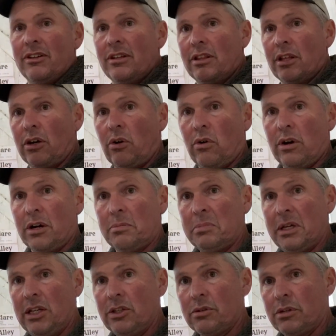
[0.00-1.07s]
The corner
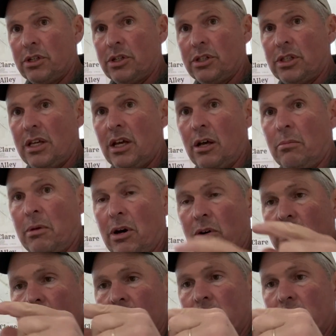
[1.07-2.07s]
piece, which is the elbow,